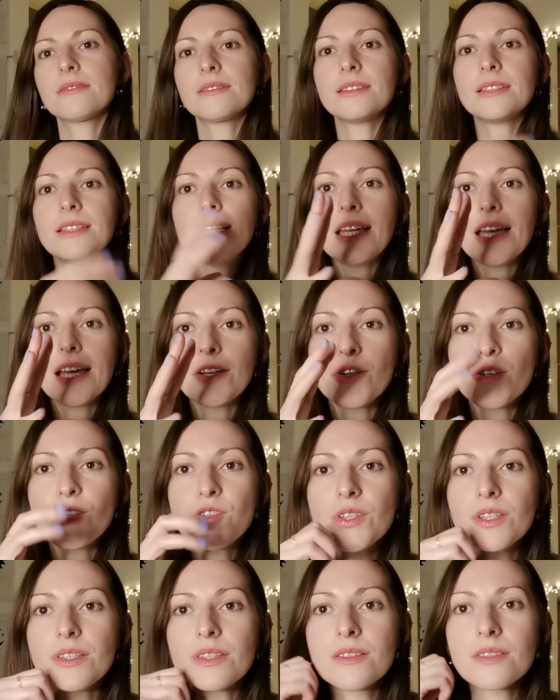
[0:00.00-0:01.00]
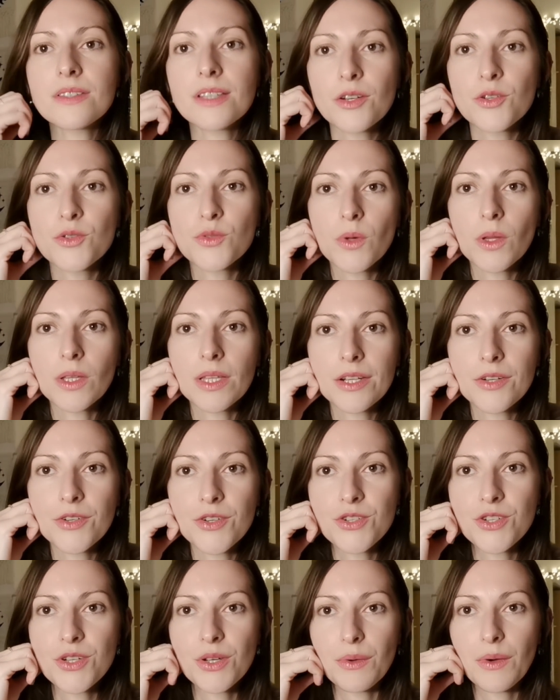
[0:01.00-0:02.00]
the energy, the sexual
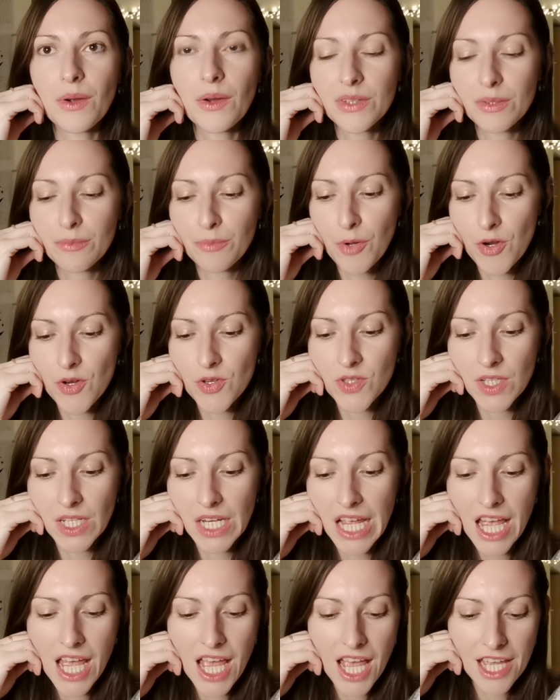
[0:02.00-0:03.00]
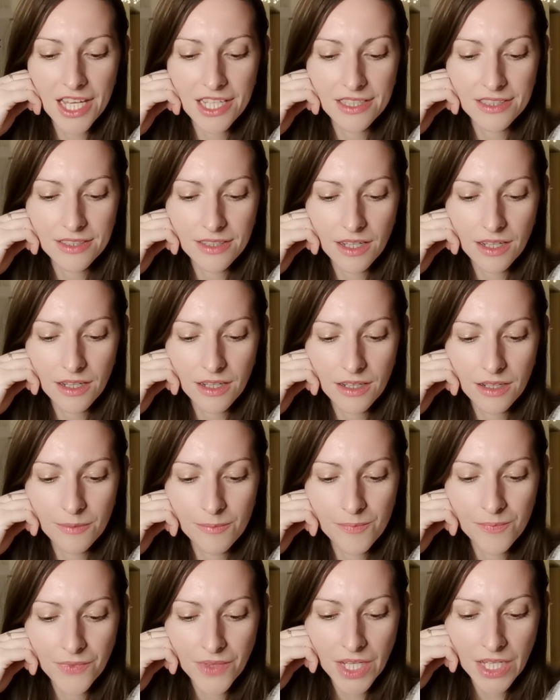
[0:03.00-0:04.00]
energy around the person. And
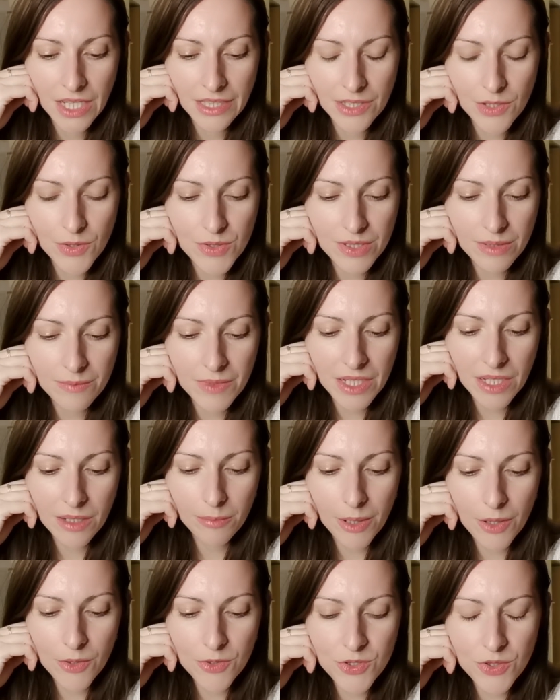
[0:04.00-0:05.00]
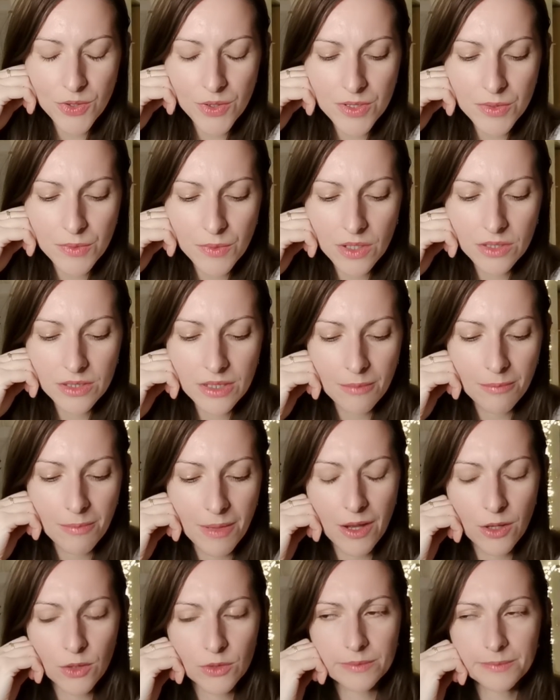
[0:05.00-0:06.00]
there's something about you as well
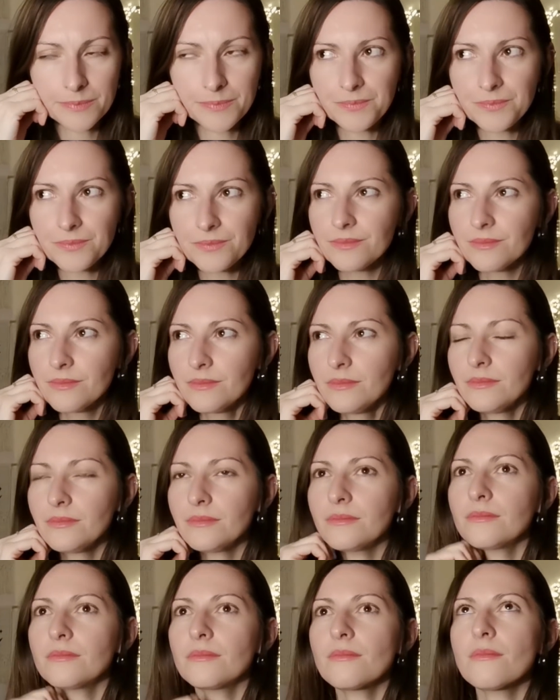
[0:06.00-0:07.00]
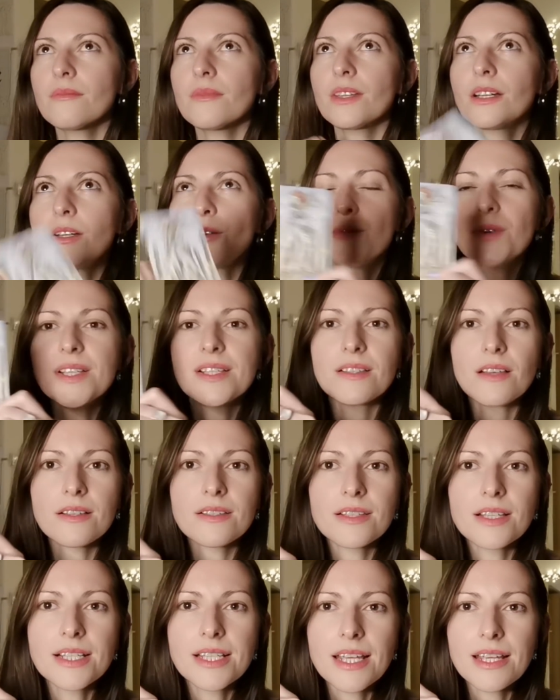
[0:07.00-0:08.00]
about
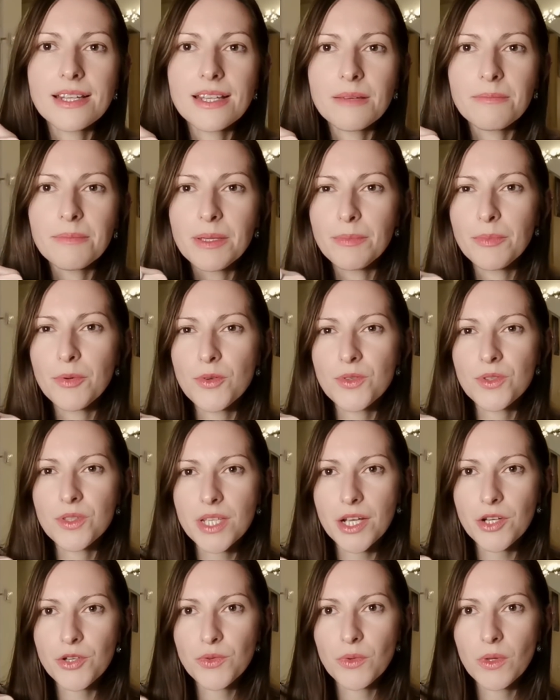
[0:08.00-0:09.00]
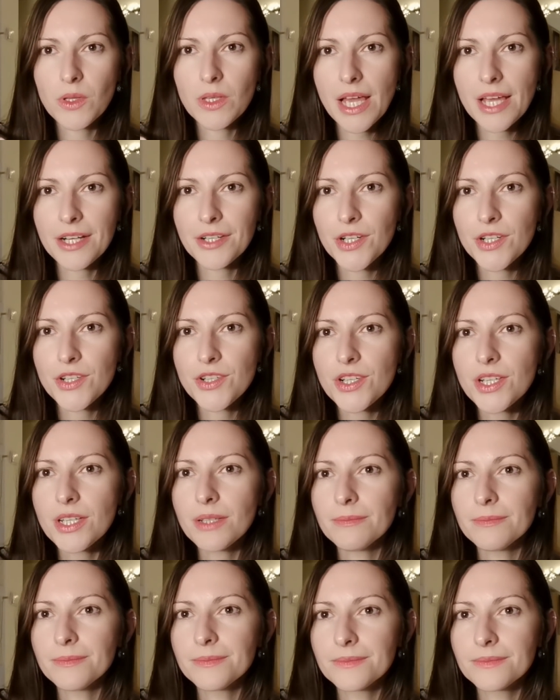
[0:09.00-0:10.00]
resuscitating people's sexual
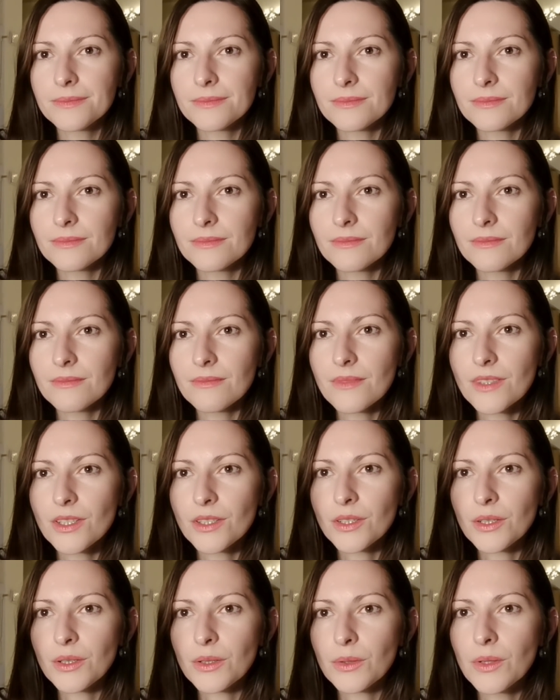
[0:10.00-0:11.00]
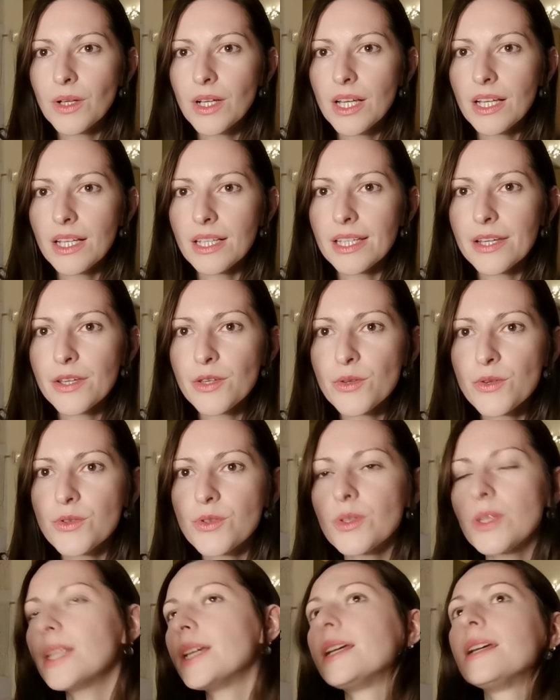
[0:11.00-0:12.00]
energy, you know? Like
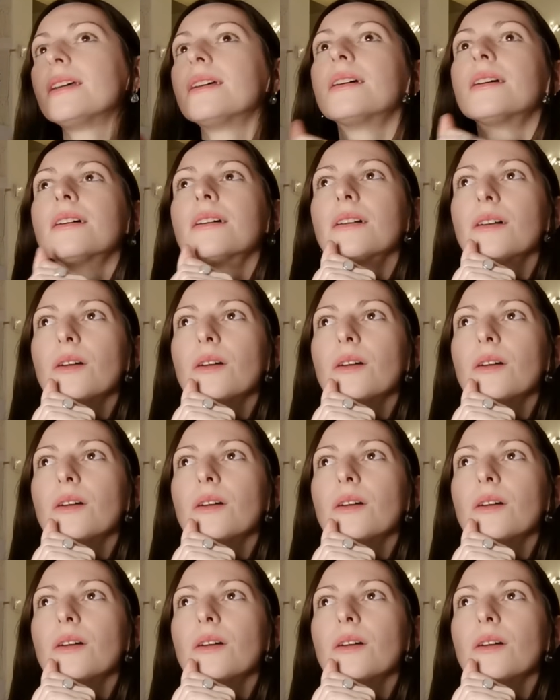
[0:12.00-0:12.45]
usually